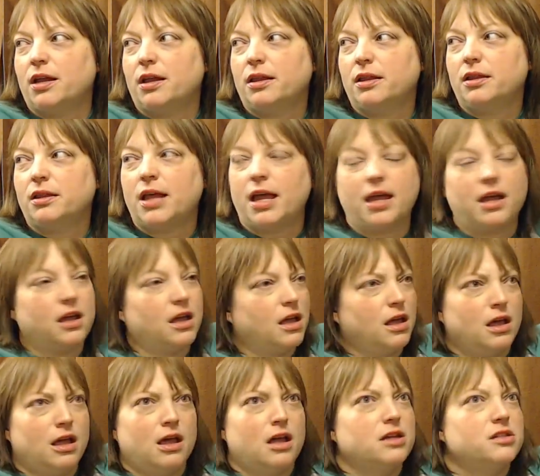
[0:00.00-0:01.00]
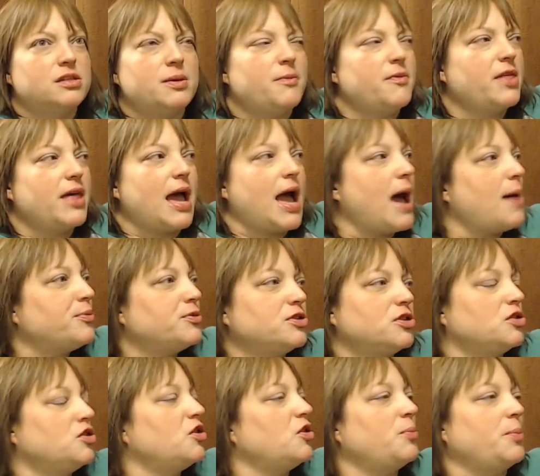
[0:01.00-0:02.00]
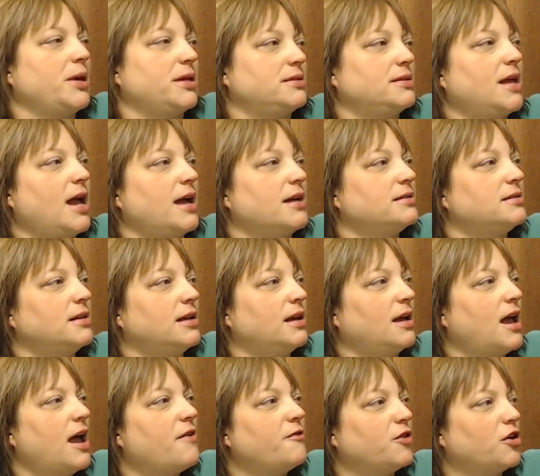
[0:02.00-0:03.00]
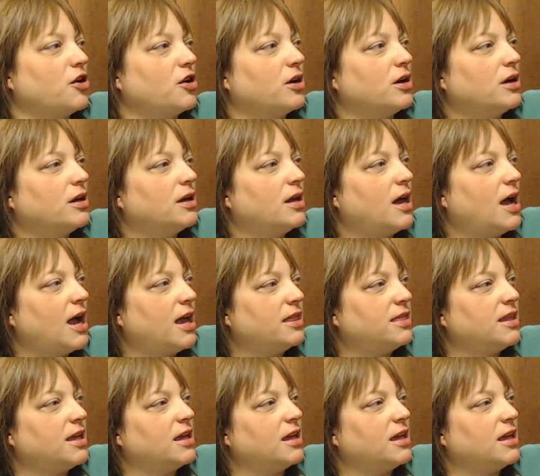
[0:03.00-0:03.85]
Like, some of the absolute best casting ever, I think.